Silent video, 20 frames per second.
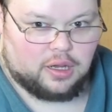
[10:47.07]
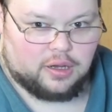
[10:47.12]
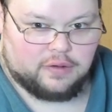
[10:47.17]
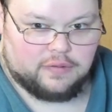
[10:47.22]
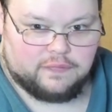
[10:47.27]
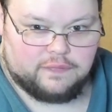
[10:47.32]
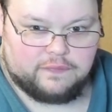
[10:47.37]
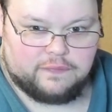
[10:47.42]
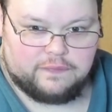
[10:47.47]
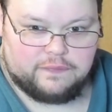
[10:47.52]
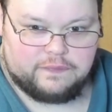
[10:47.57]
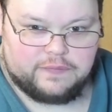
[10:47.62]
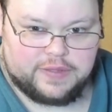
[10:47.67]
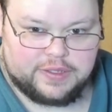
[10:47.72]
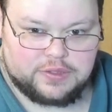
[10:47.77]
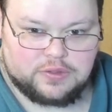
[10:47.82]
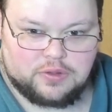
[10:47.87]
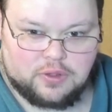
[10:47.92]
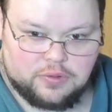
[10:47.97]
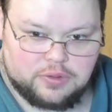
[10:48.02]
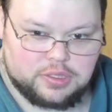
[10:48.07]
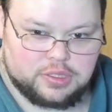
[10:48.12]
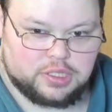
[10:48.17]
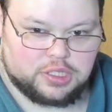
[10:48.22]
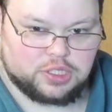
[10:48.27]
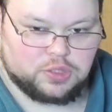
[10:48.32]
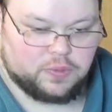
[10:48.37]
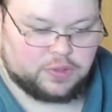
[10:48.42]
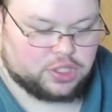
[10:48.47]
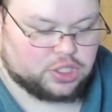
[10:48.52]
of distros
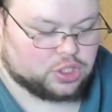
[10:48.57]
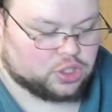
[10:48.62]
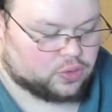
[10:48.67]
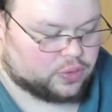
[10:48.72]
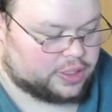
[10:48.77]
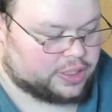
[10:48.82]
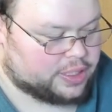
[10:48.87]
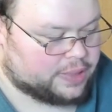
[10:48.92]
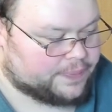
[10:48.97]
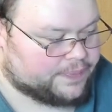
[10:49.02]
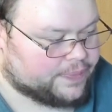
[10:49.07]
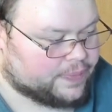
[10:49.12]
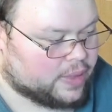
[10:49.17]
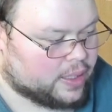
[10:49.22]
to switch to it.